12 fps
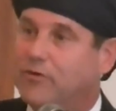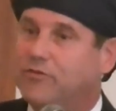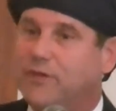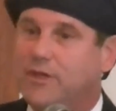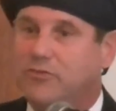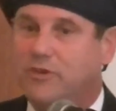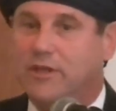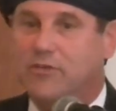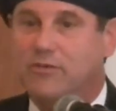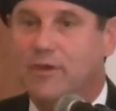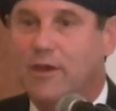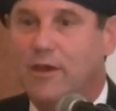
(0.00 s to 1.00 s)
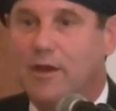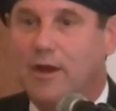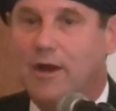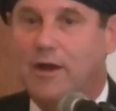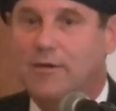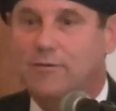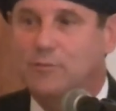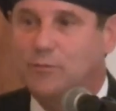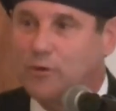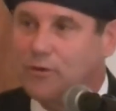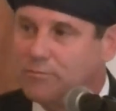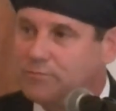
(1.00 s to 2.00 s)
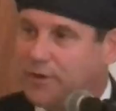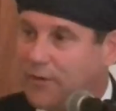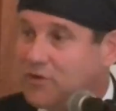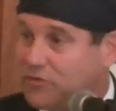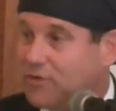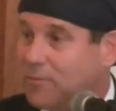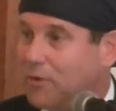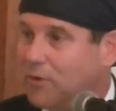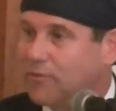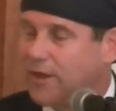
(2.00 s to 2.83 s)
her teachings were very similar.